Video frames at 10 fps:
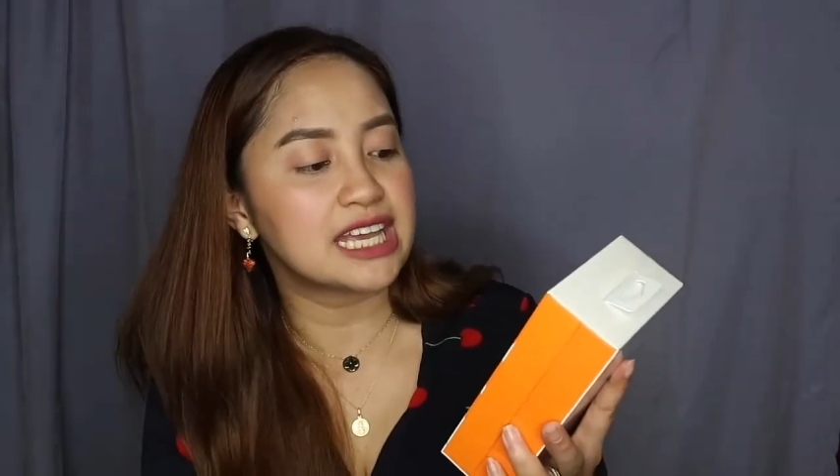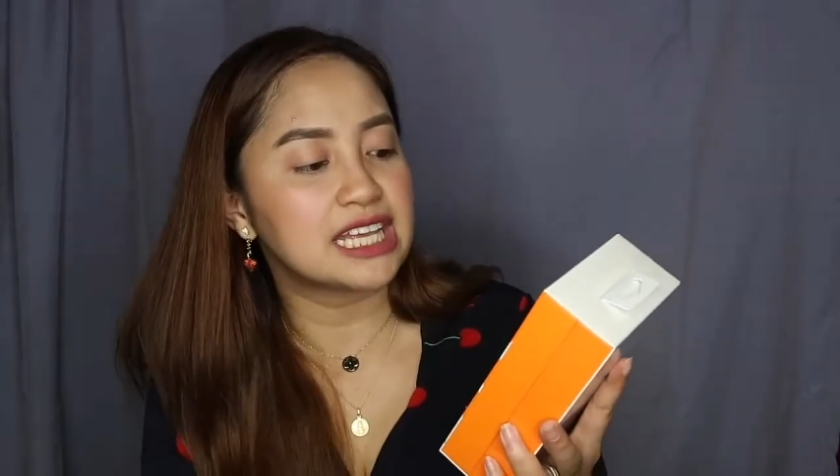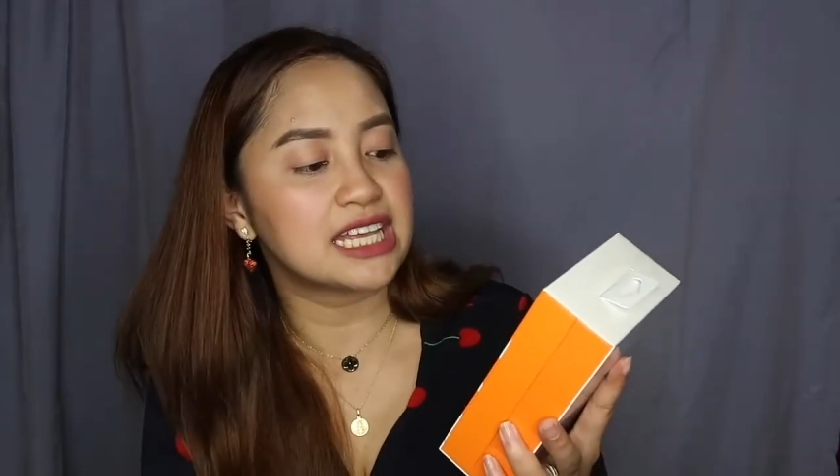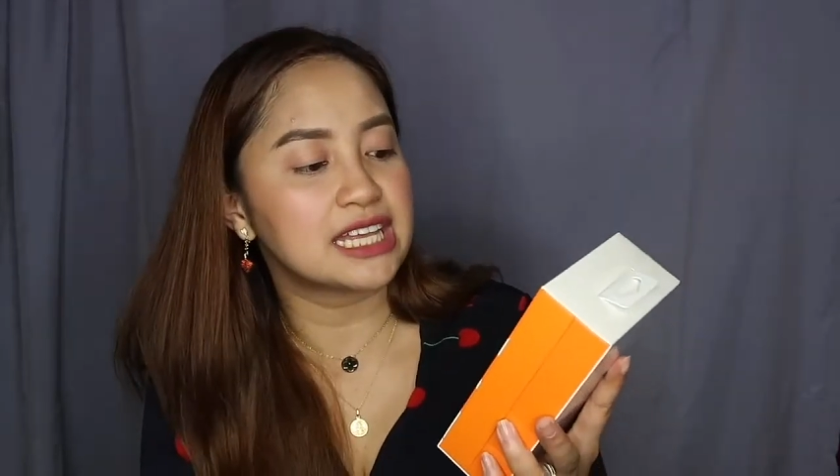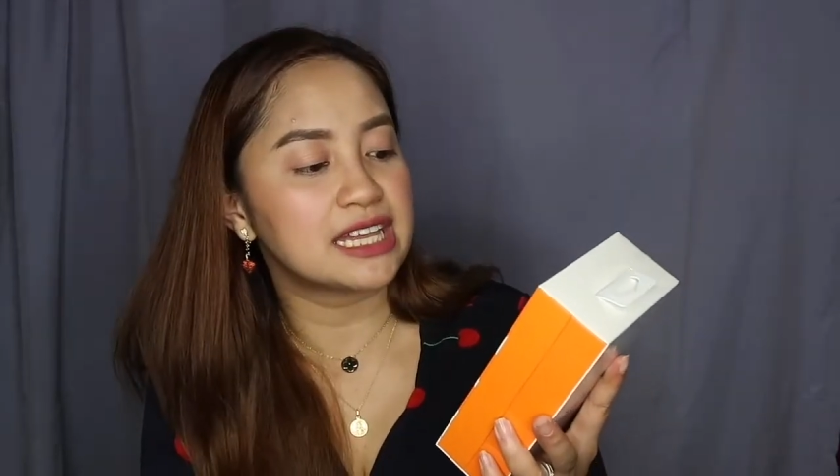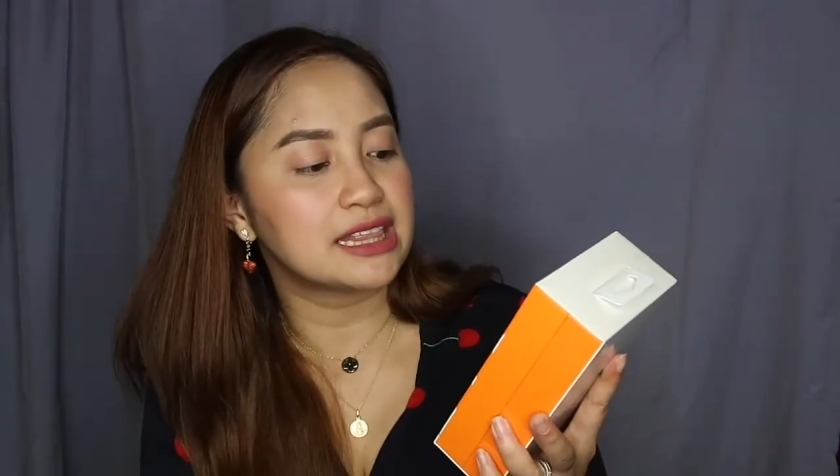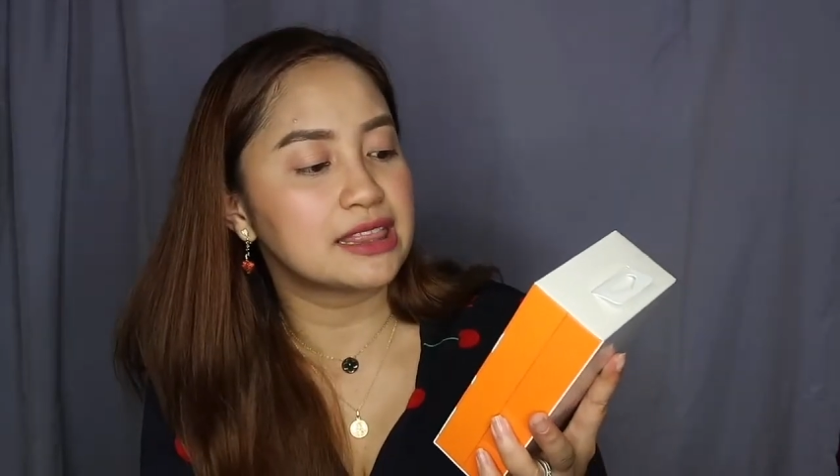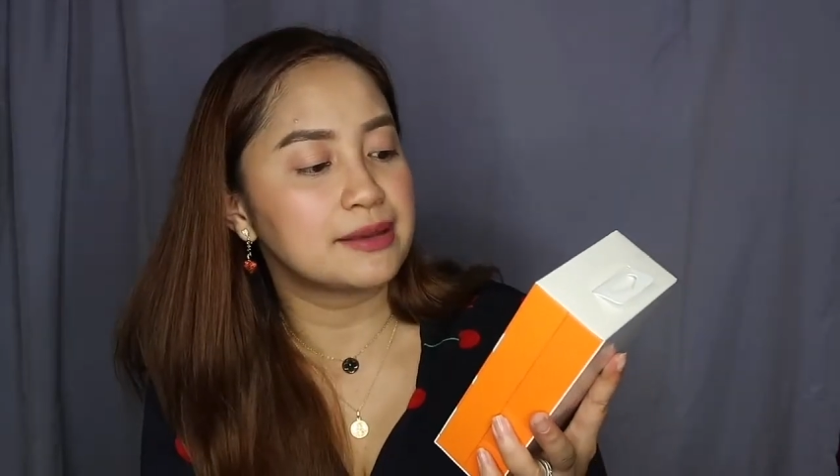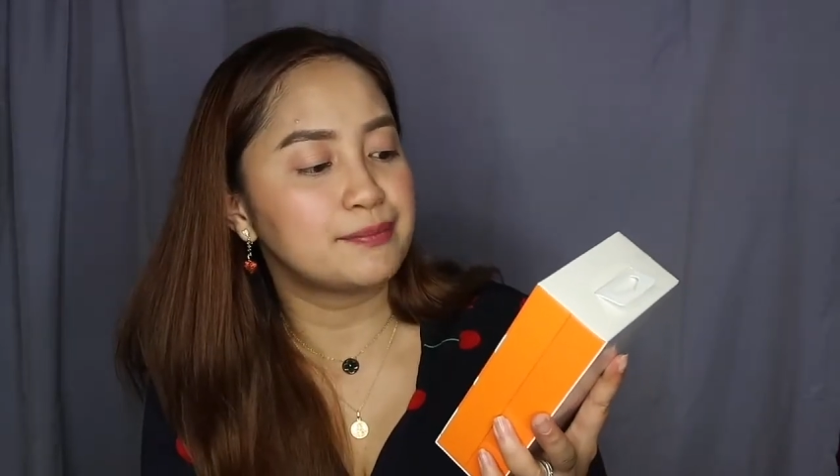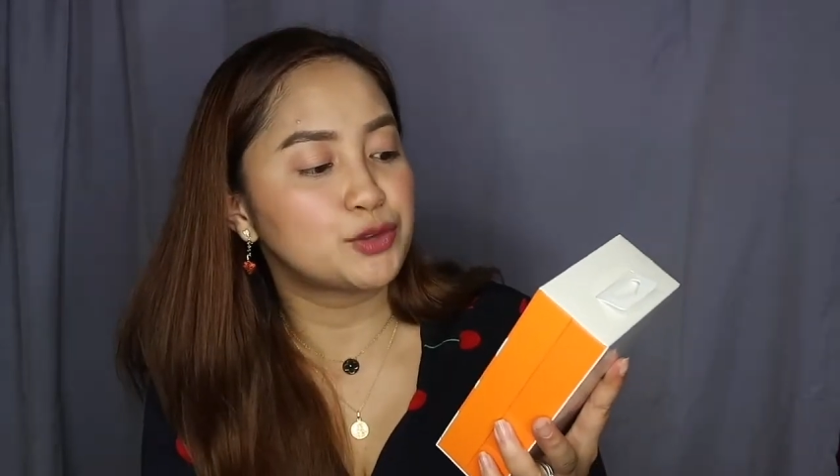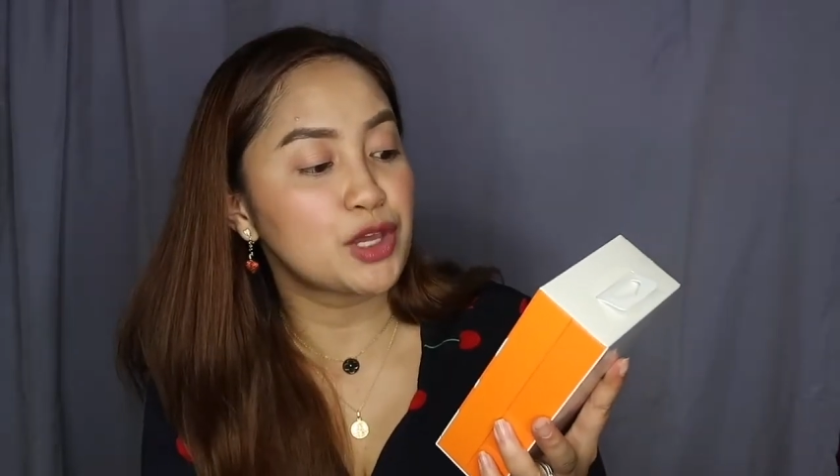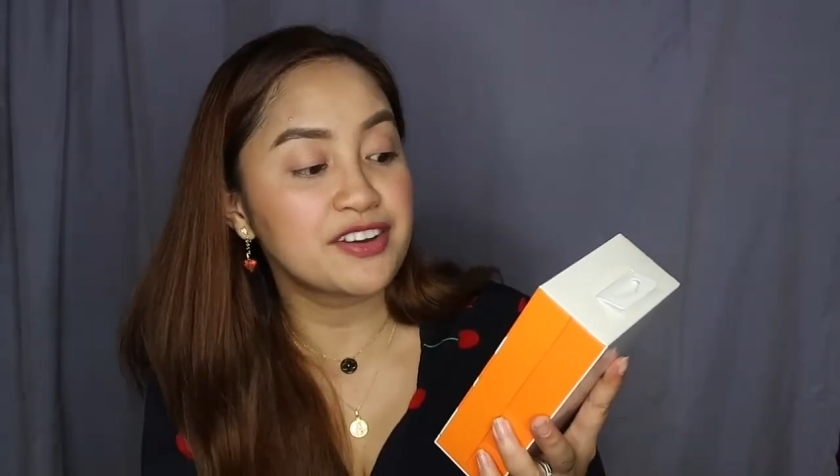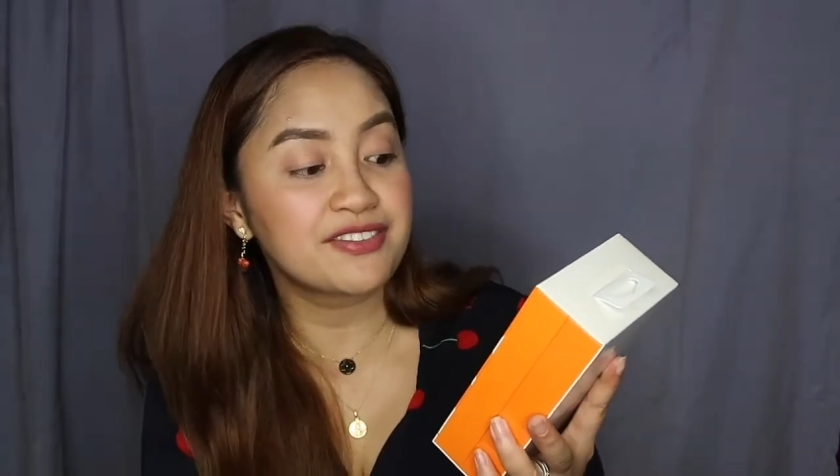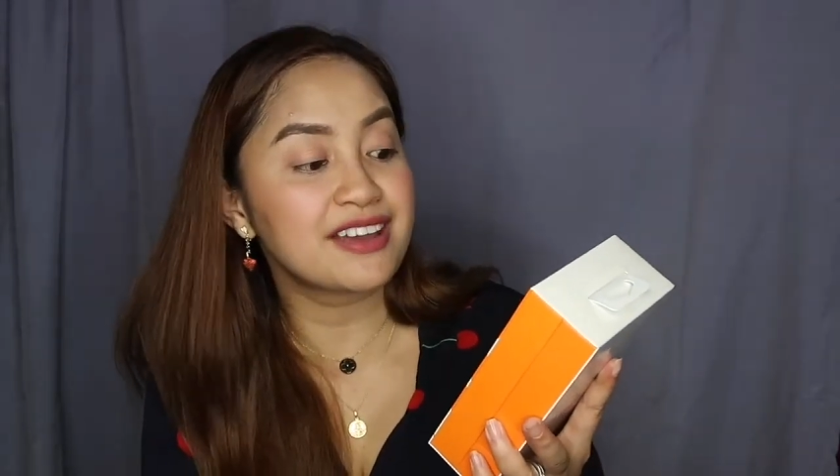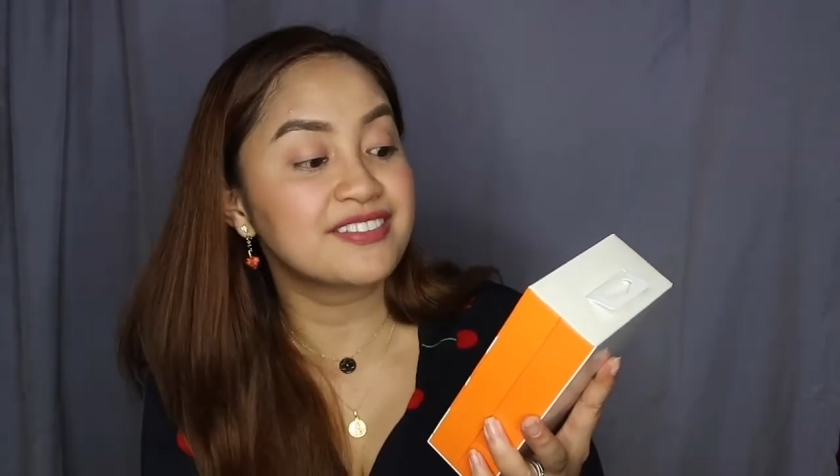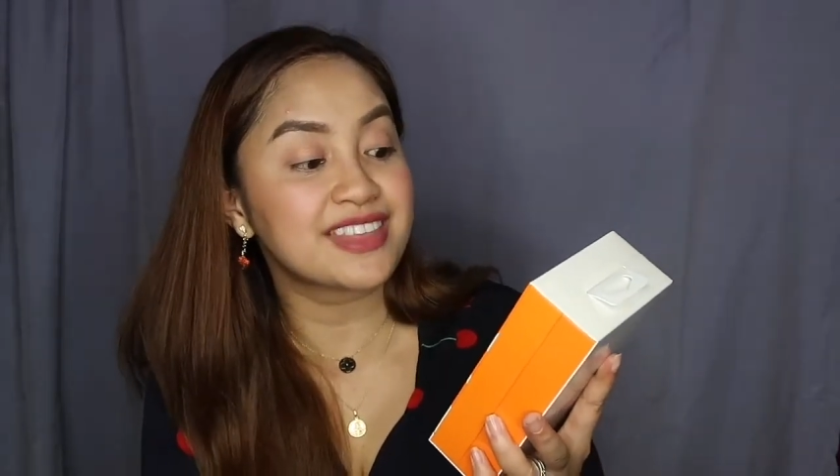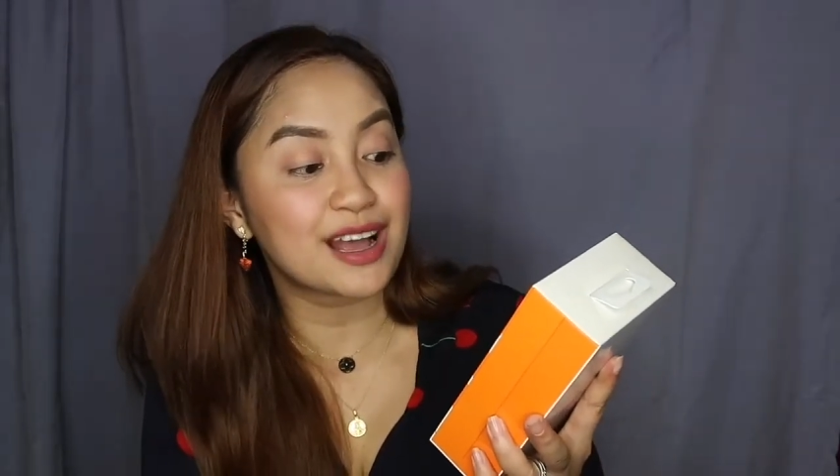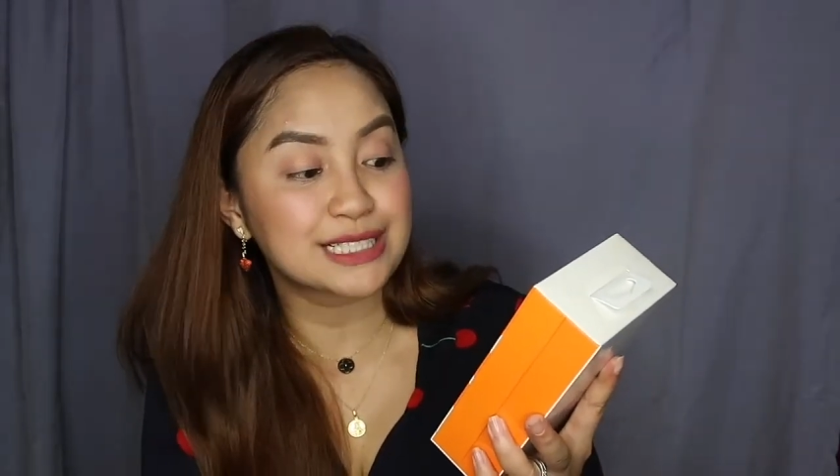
and 25,000